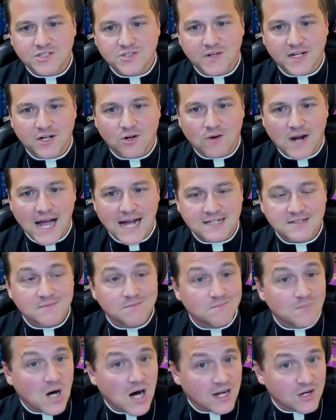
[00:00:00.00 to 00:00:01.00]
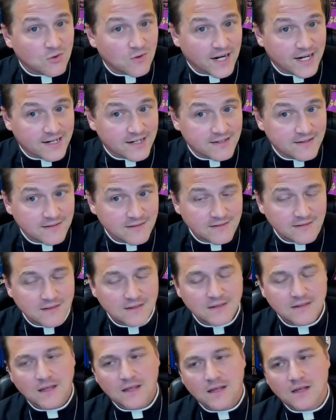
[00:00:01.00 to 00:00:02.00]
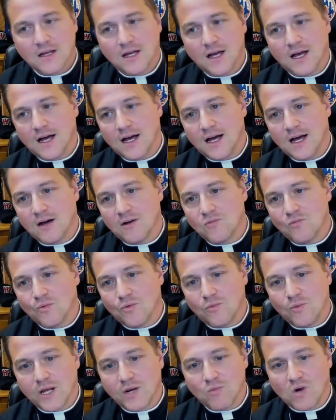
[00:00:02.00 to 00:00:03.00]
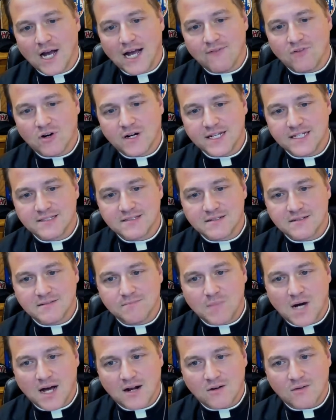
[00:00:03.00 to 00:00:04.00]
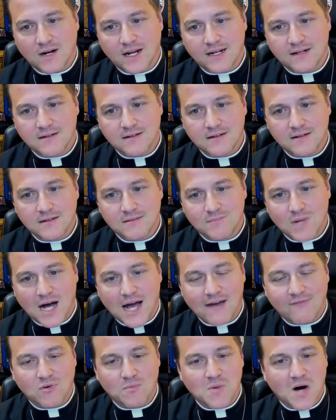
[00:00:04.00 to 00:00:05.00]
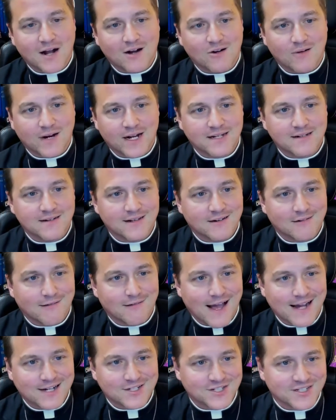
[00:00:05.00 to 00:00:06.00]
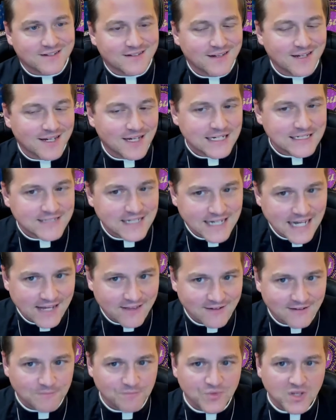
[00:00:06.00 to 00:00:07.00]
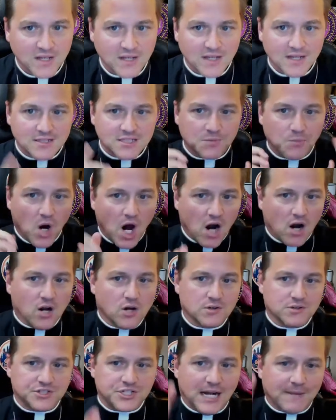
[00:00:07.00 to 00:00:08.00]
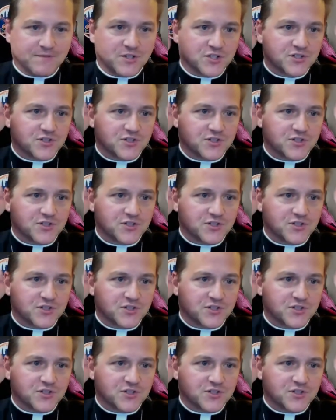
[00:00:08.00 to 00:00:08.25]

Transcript: interact moderated. We can have our kids have a moderated interaction together. Tomorrow, chapter